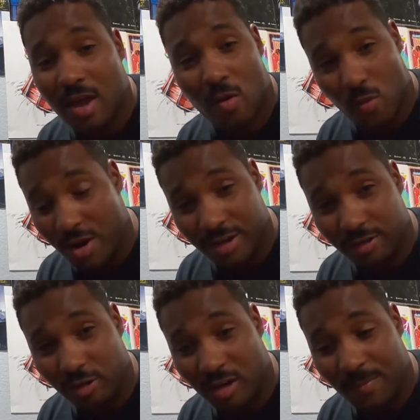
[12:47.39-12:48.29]
when
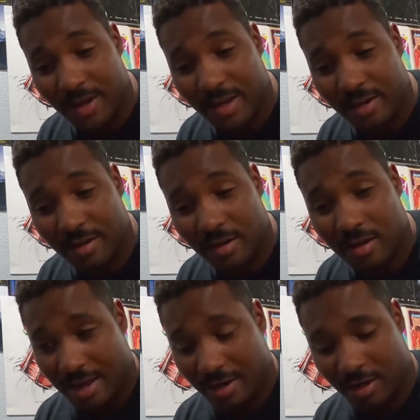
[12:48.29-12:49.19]
it's dropping,
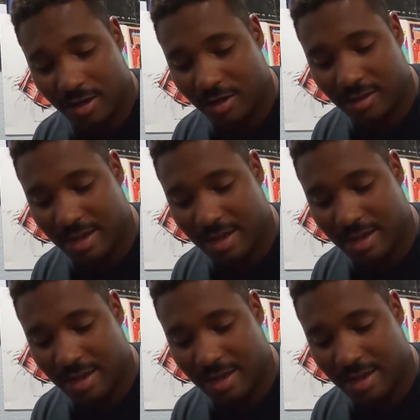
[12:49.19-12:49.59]
and uh,